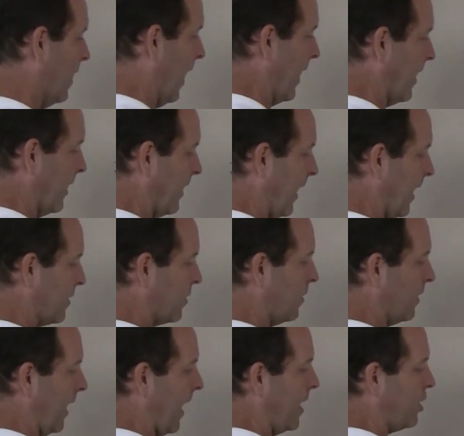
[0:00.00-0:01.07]
I can cancel
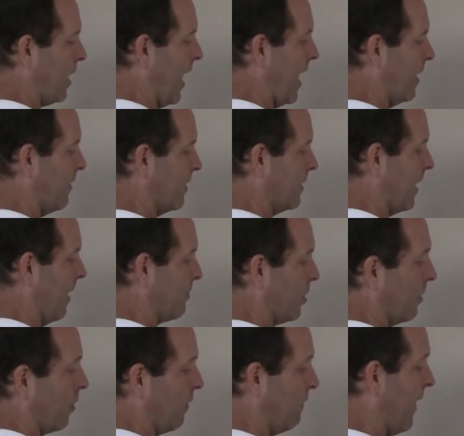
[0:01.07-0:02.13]
an h out of this top
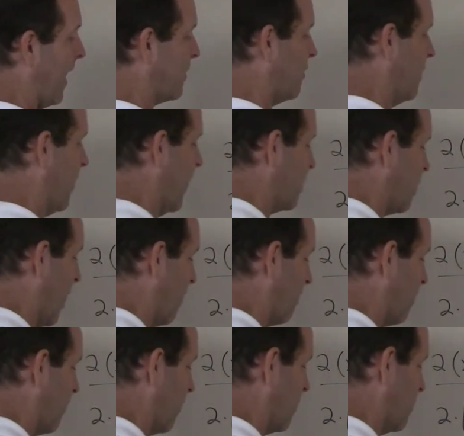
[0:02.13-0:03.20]
term or factor an h
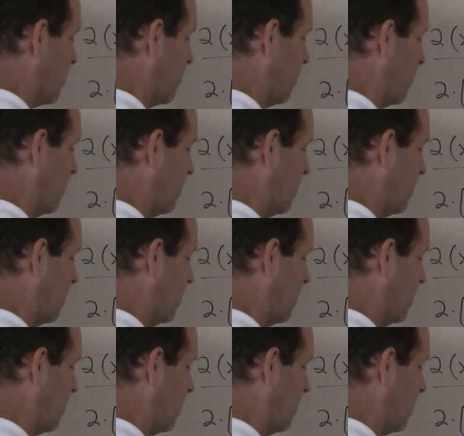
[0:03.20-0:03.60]
out first.